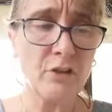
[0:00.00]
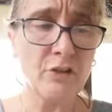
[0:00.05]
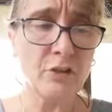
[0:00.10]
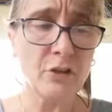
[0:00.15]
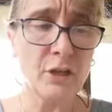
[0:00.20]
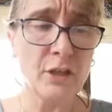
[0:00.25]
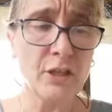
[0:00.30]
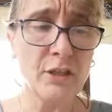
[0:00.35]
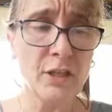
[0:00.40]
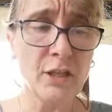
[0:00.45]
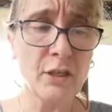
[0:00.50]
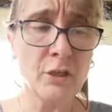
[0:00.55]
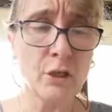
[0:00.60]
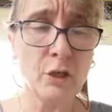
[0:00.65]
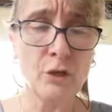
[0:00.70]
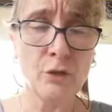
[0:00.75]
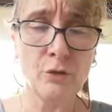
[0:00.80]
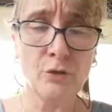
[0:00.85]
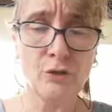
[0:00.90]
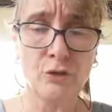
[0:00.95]
So he then
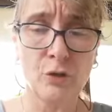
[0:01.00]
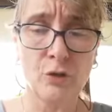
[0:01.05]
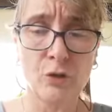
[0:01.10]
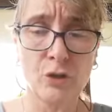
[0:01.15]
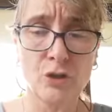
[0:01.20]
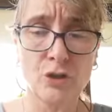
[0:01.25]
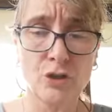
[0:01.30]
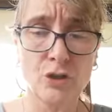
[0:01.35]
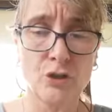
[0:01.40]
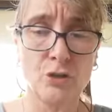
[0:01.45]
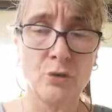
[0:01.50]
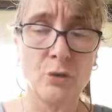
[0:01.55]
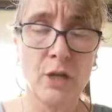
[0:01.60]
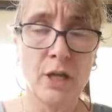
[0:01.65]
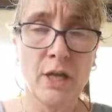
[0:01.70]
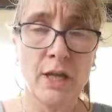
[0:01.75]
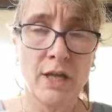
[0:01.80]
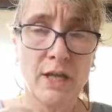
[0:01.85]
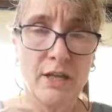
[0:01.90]
goes on to